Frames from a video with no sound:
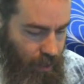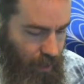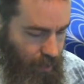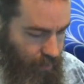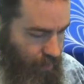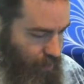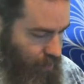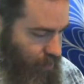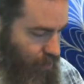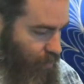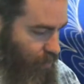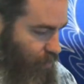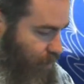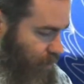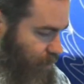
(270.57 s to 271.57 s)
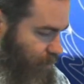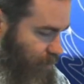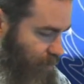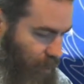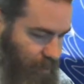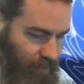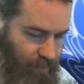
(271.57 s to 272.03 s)
I was ordering some
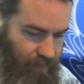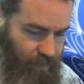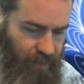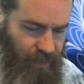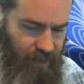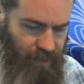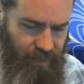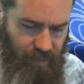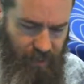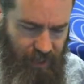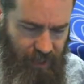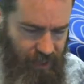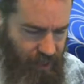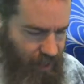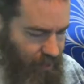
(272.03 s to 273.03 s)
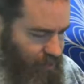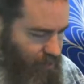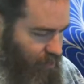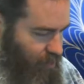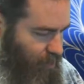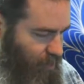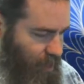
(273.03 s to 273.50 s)
product from them. There's a bunch of
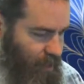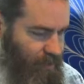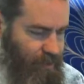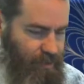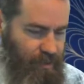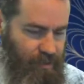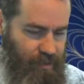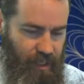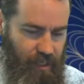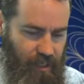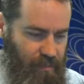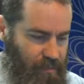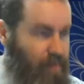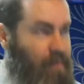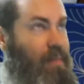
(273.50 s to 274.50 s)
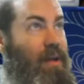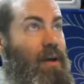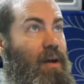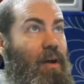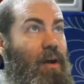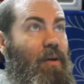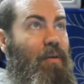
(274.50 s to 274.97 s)
extra slots. There's like
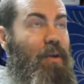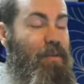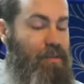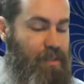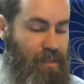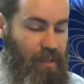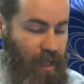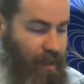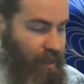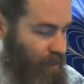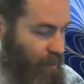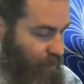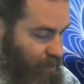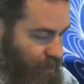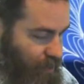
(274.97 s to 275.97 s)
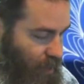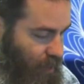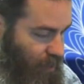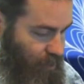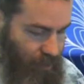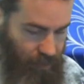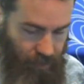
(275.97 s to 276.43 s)
a whole other slot here that's
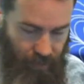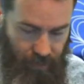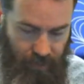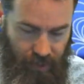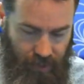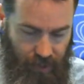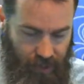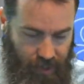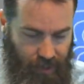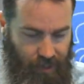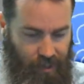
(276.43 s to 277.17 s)
not used.